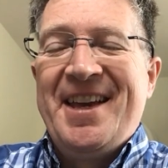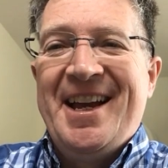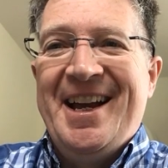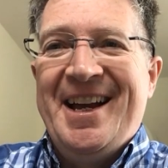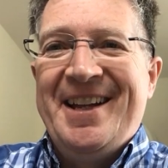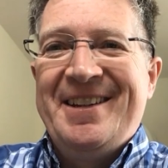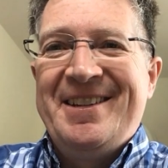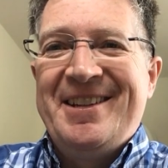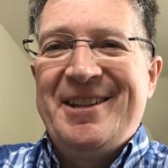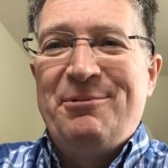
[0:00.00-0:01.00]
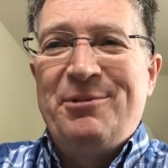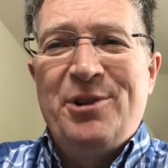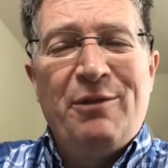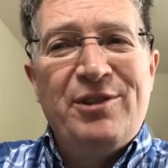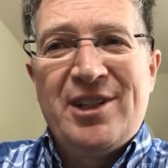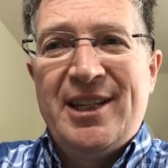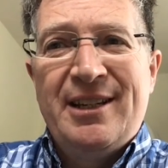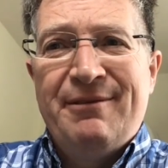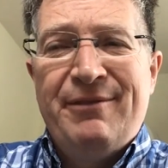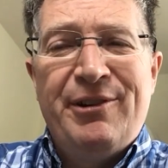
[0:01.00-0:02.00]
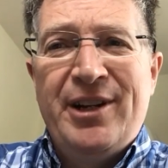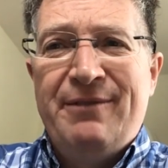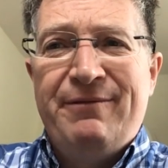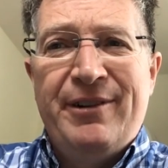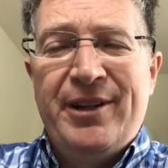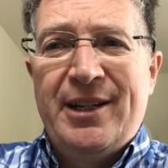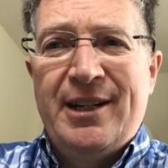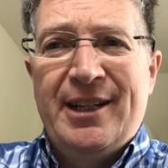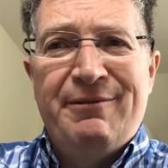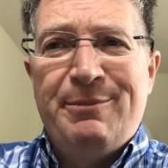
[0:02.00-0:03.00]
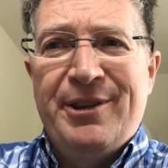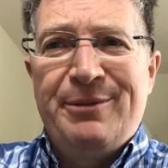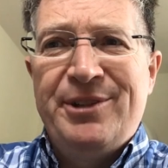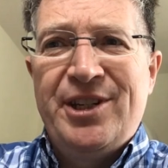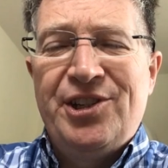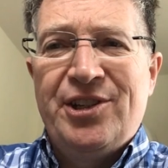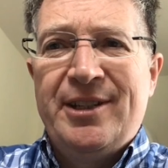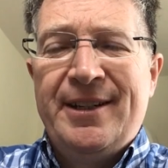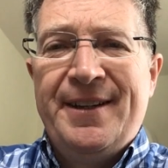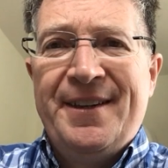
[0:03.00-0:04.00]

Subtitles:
and obviously very, very clever mathematician.